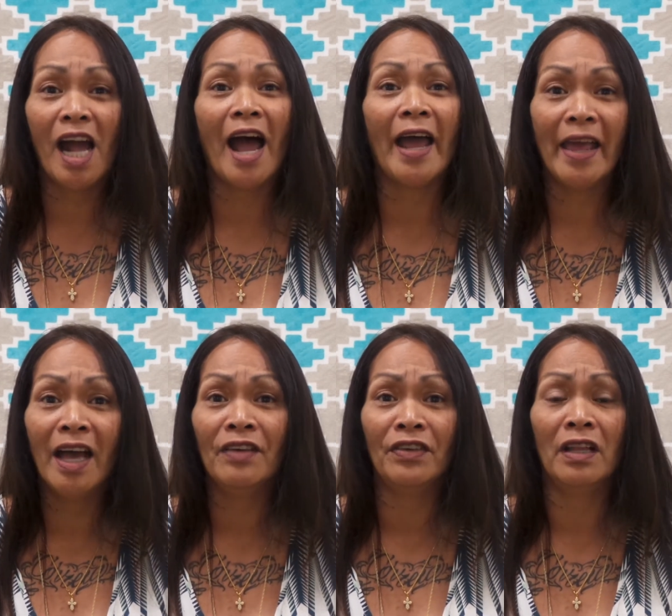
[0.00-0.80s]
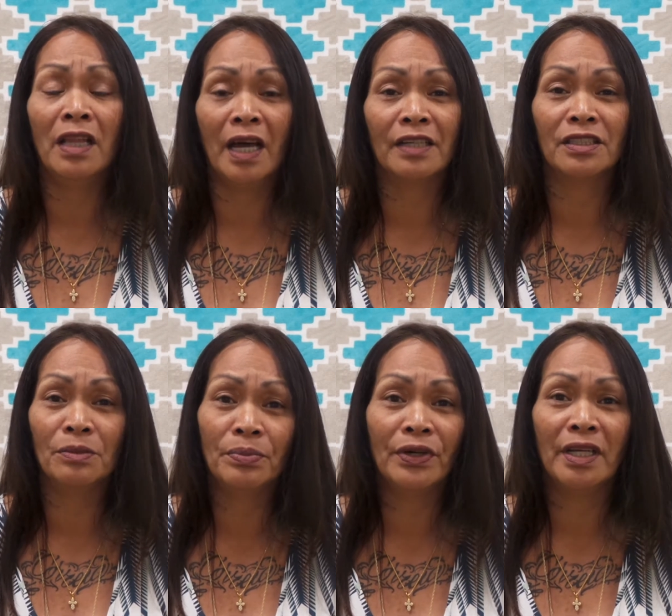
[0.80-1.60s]
I have a lot of
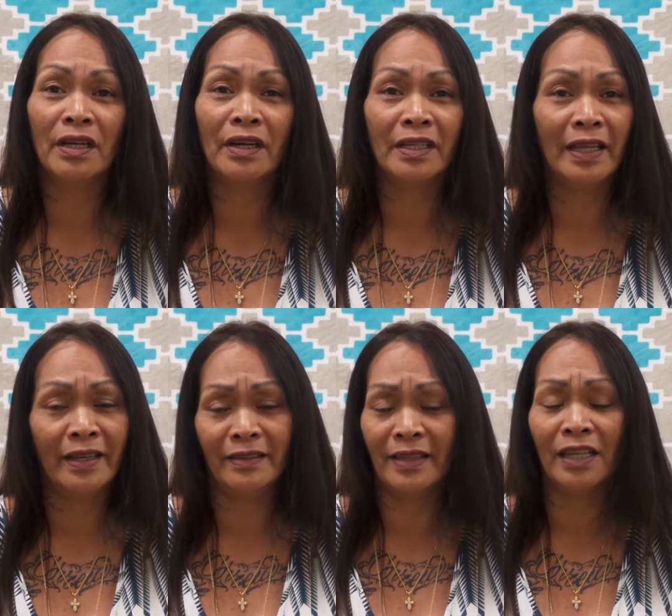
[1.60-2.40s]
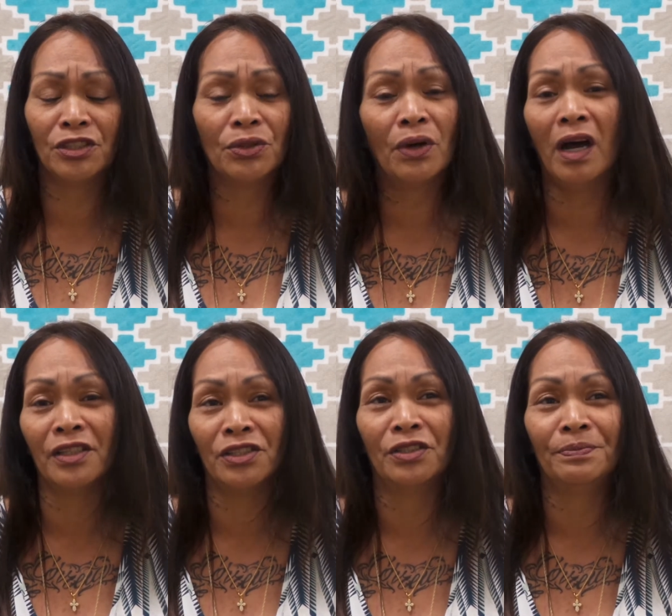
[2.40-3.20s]
support here, and, like, that's so
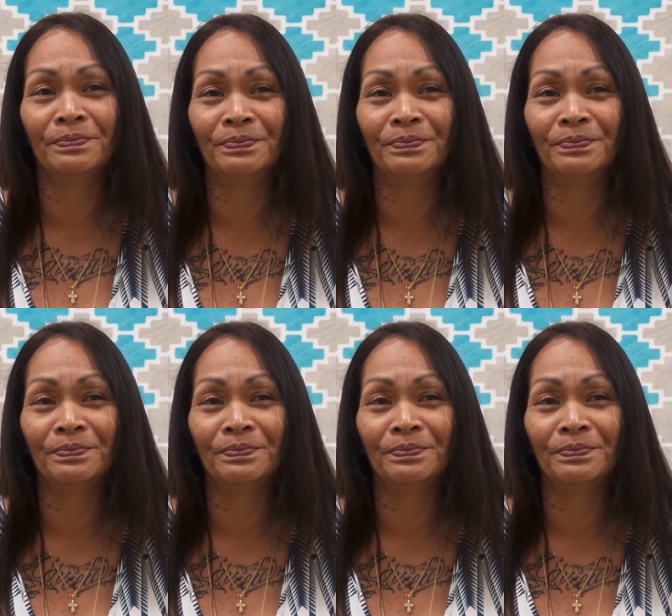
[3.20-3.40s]
awesome.